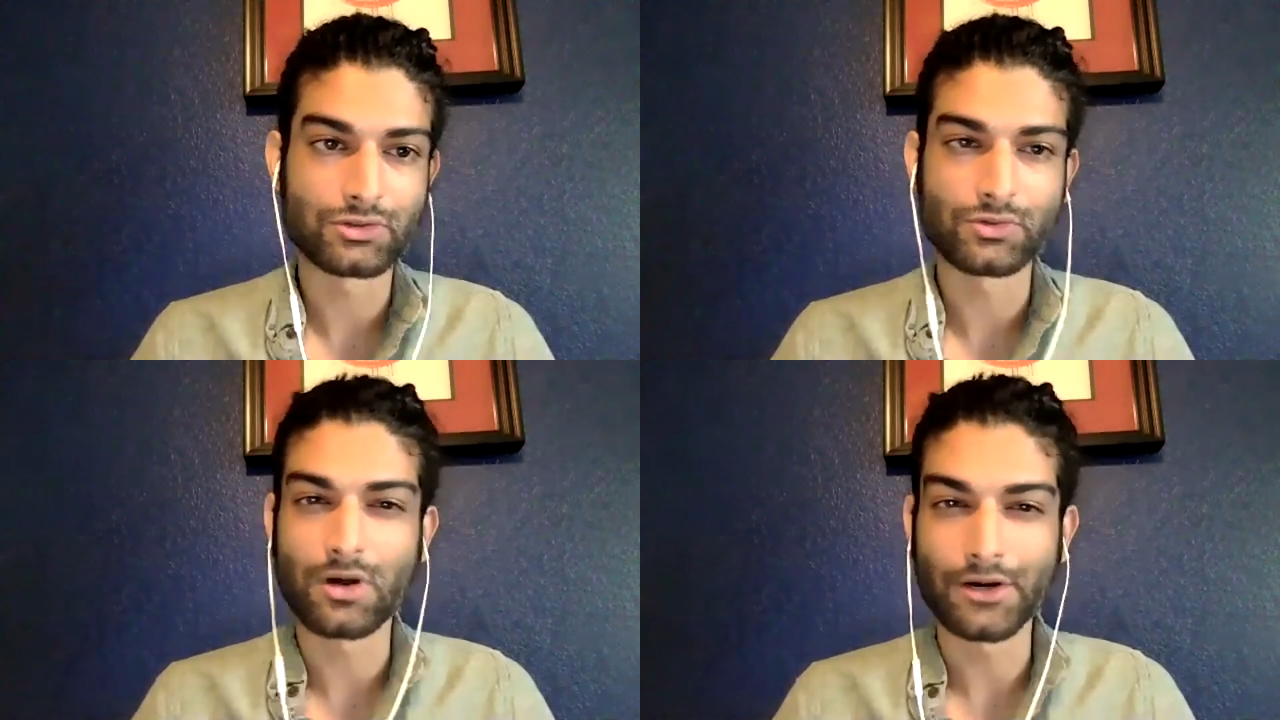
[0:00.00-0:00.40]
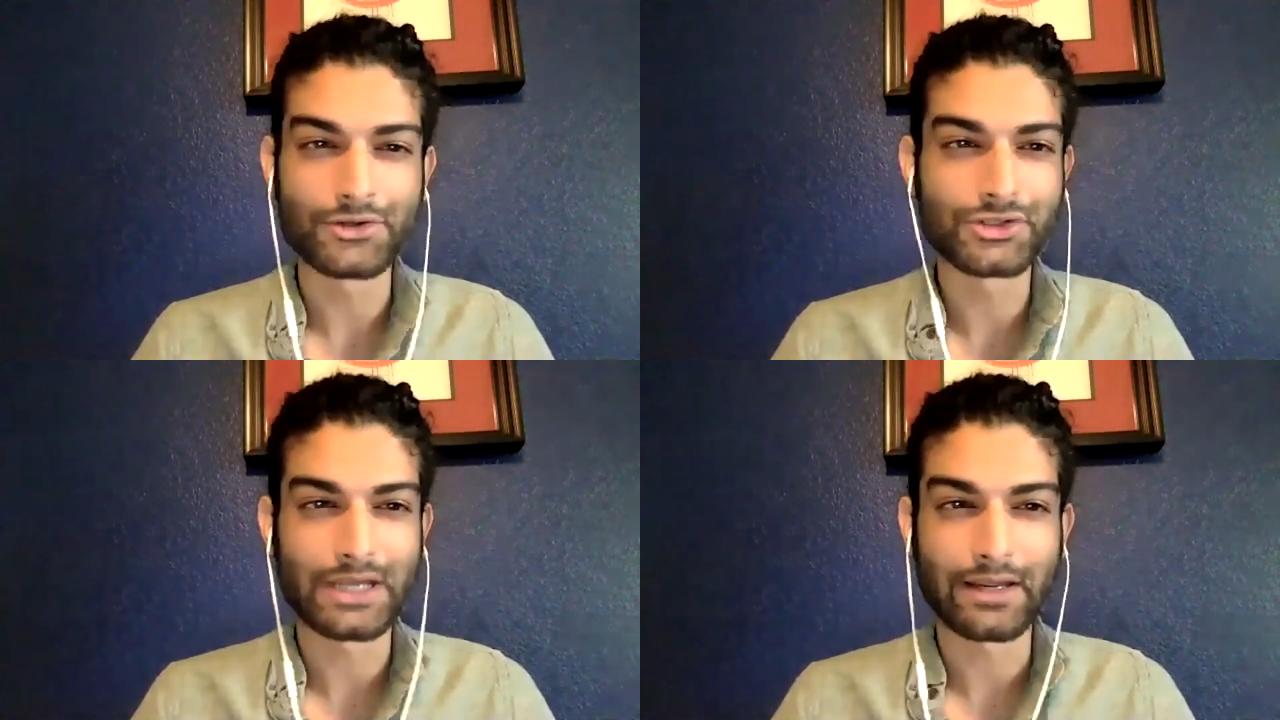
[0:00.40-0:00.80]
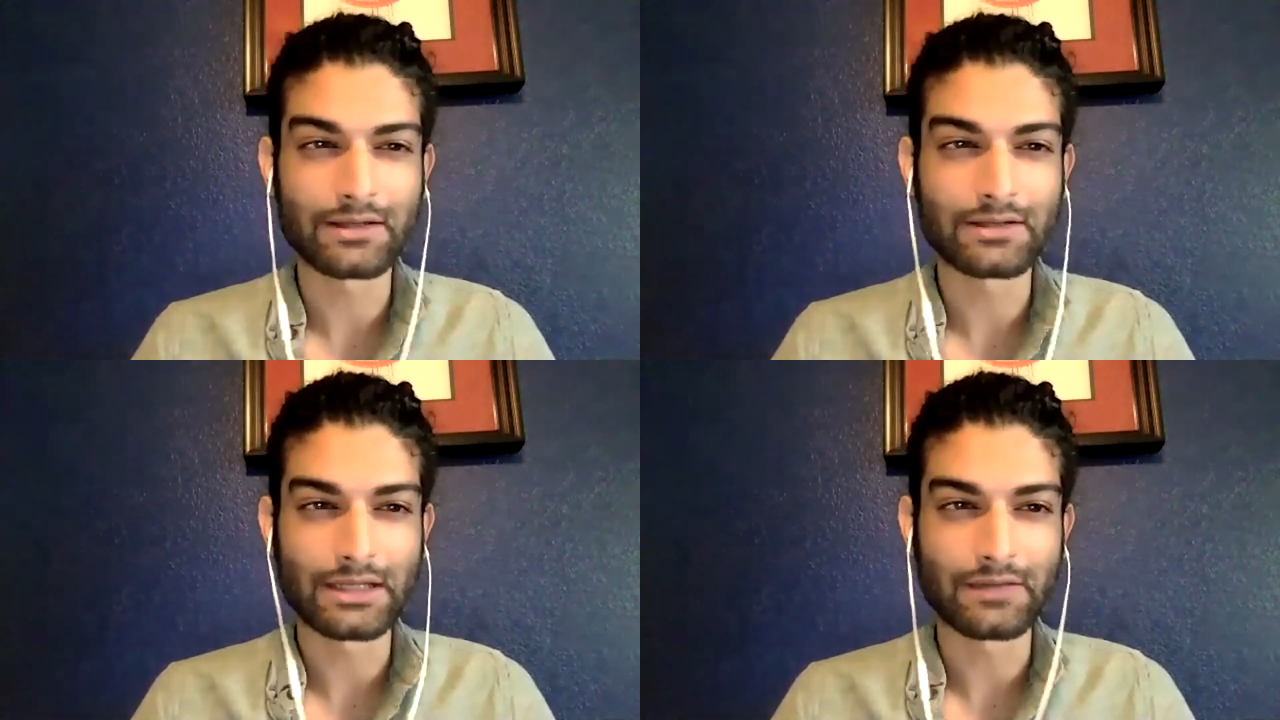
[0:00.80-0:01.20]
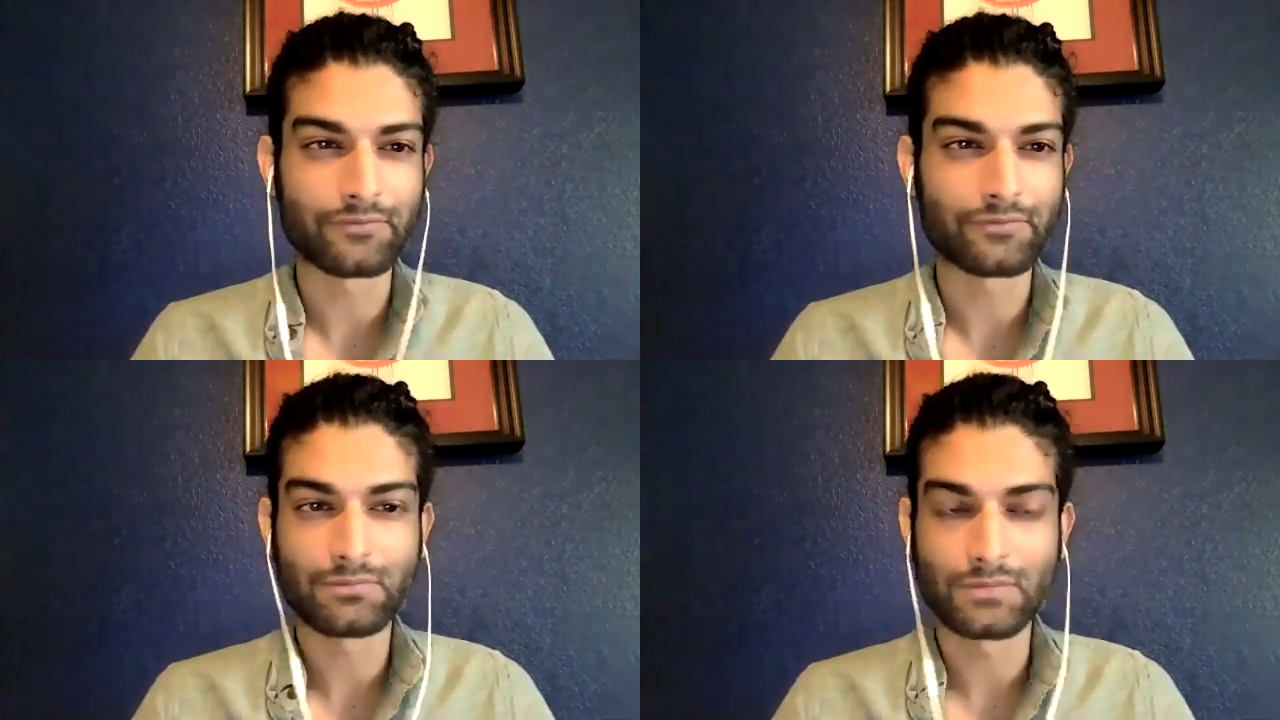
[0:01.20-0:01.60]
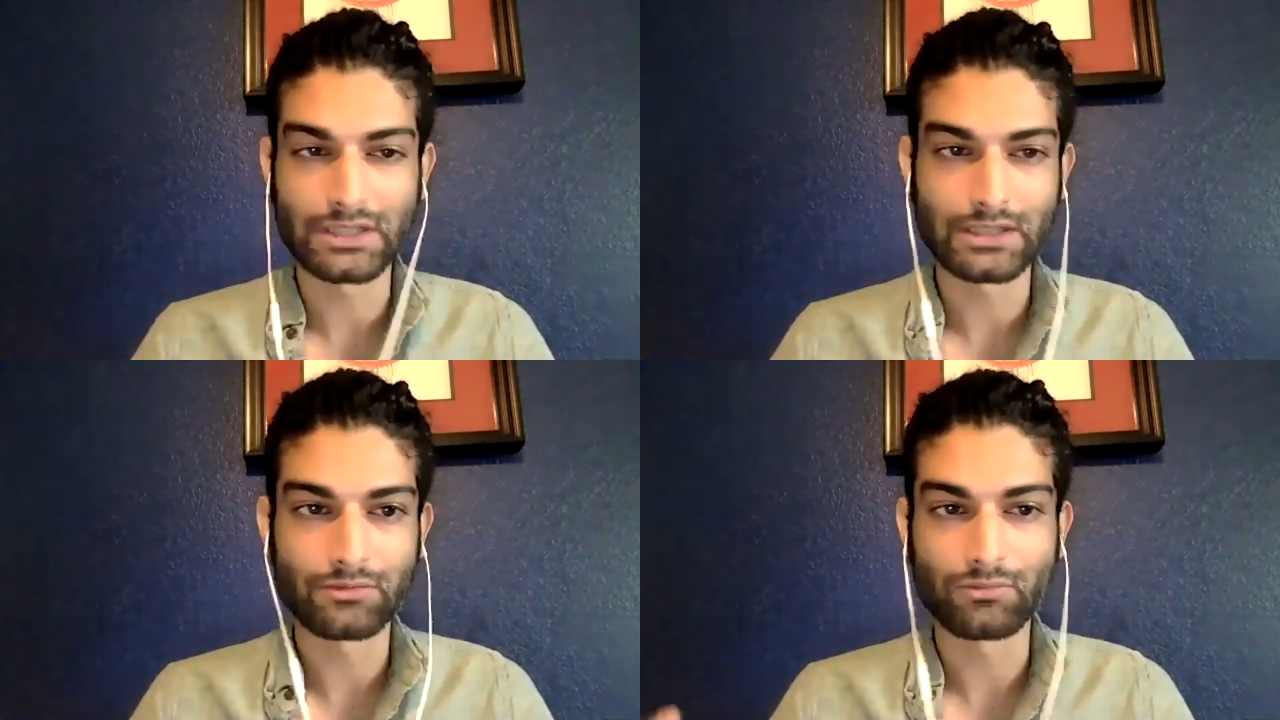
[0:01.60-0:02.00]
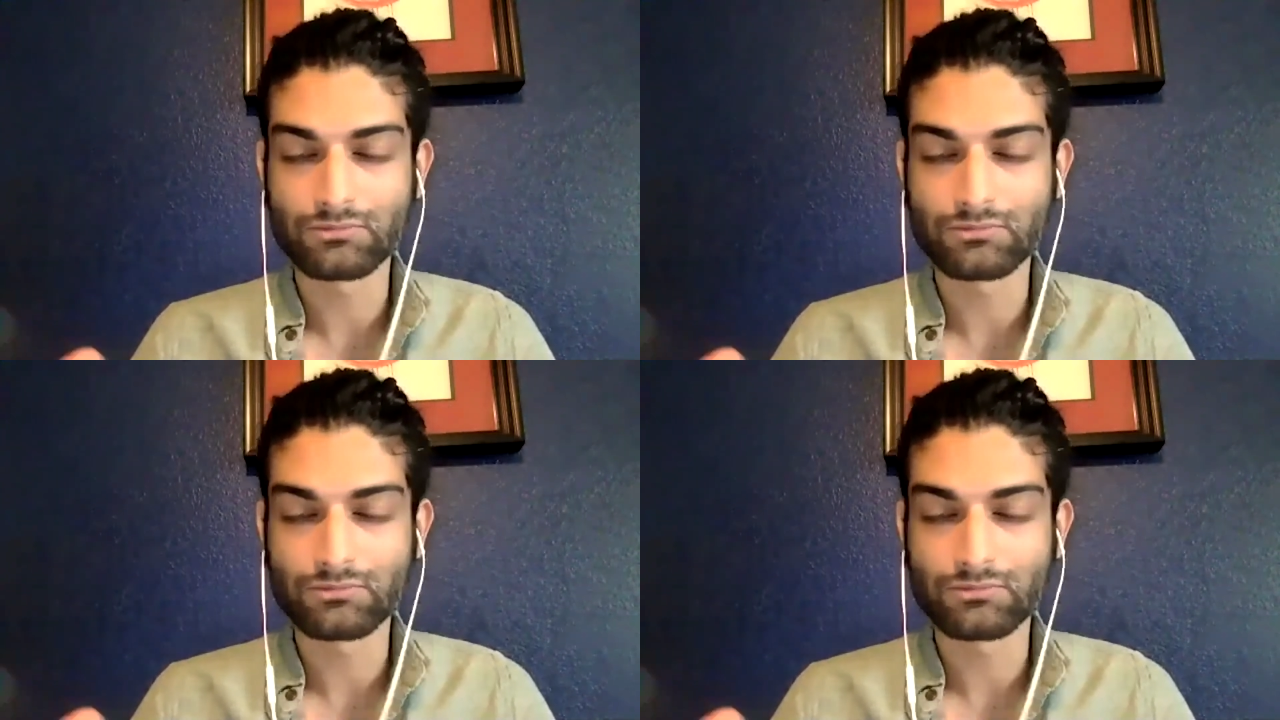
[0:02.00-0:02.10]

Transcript: to understand if the